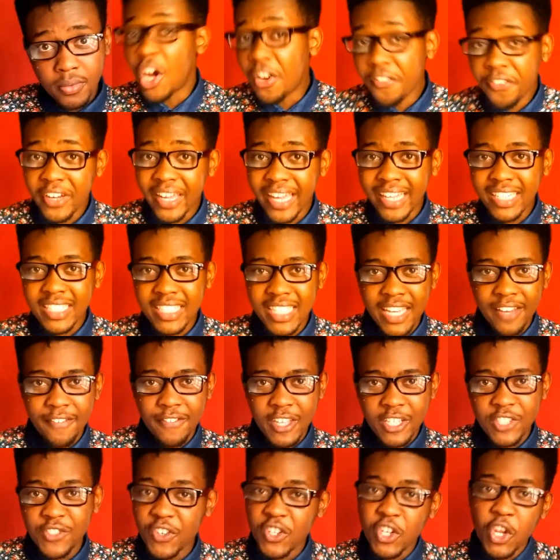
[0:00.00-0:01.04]
Don't forget to give
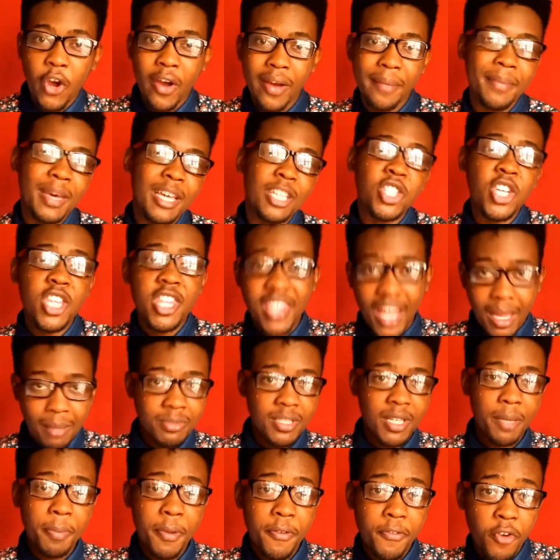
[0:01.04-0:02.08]
this video a major
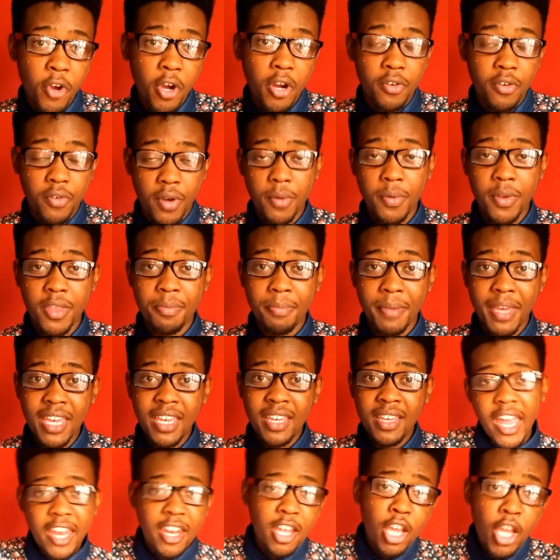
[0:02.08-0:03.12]
thumbs up if you agree with
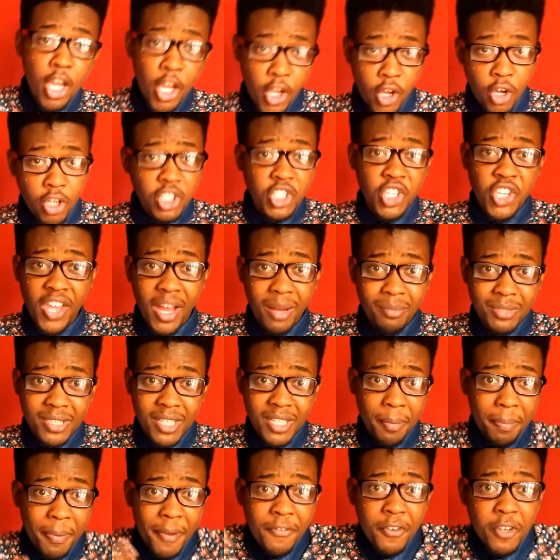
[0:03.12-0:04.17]
me, and a huge thumbs
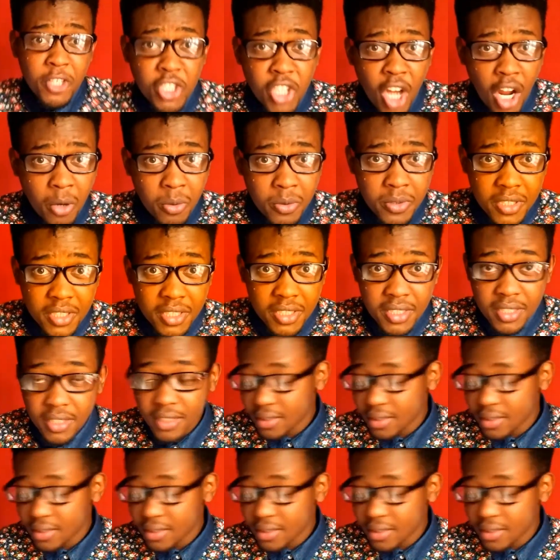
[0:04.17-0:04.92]
up if you don't.